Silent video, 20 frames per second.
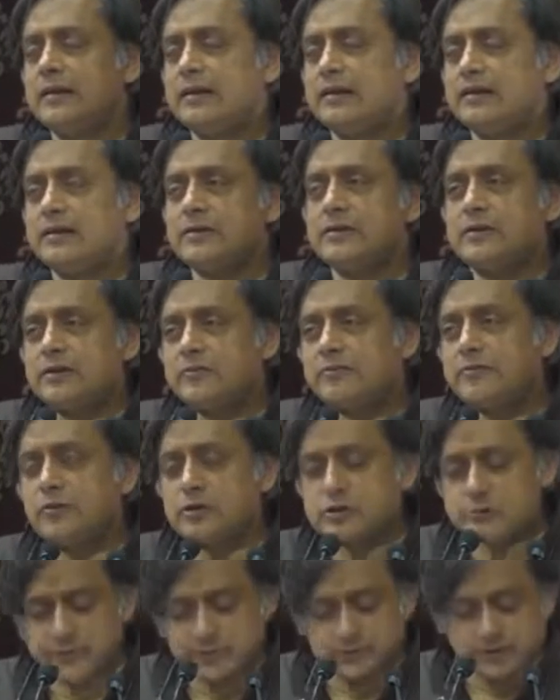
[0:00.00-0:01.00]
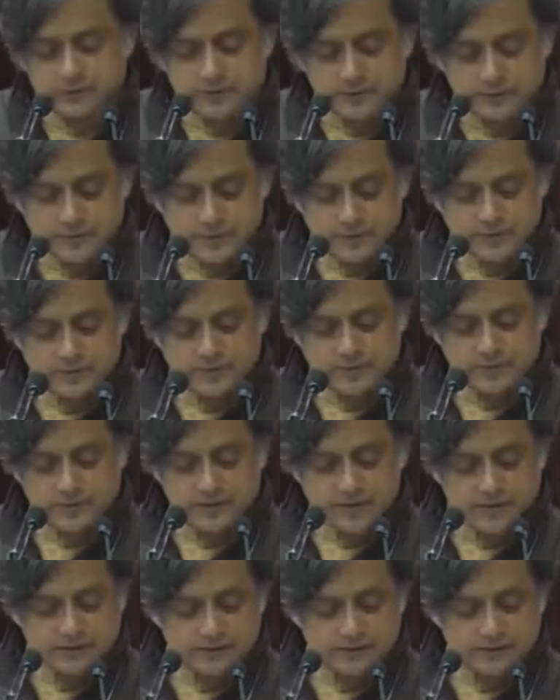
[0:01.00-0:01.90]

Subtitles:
Now there are 4 specific problems from here.